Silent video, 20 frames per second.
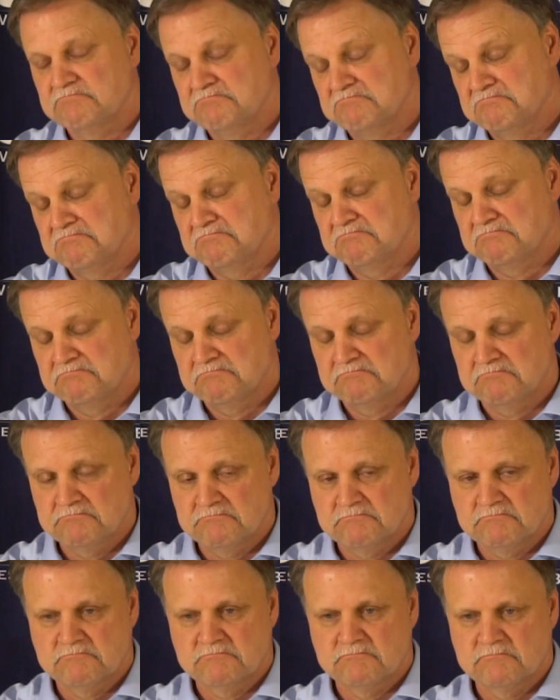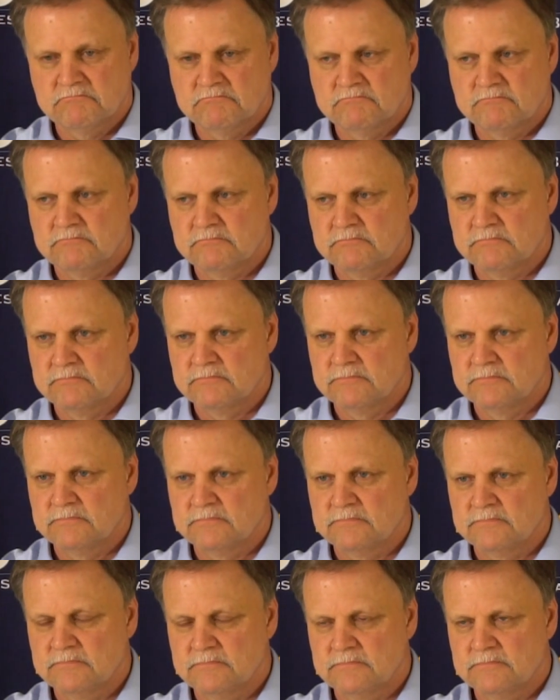
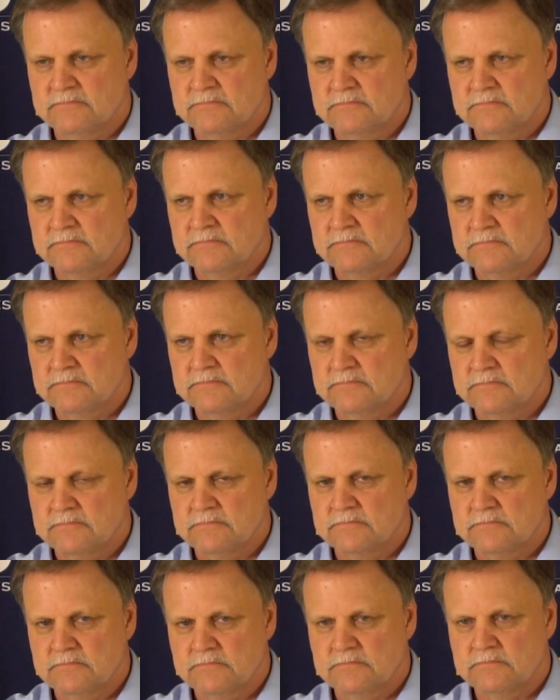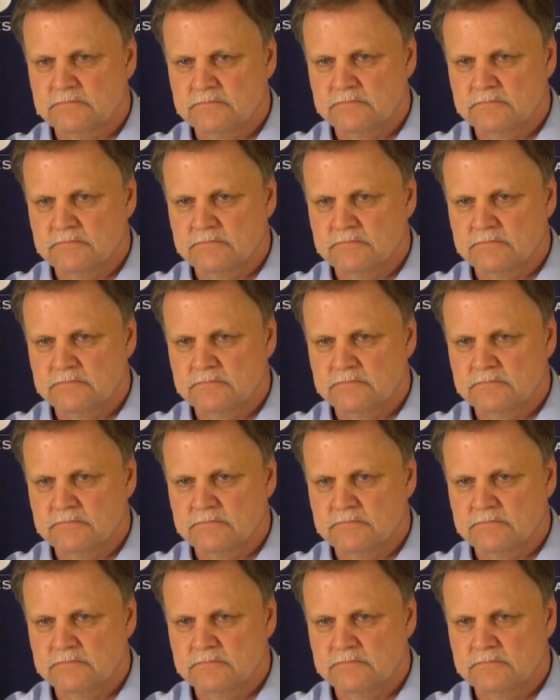No one is speaking in this clip.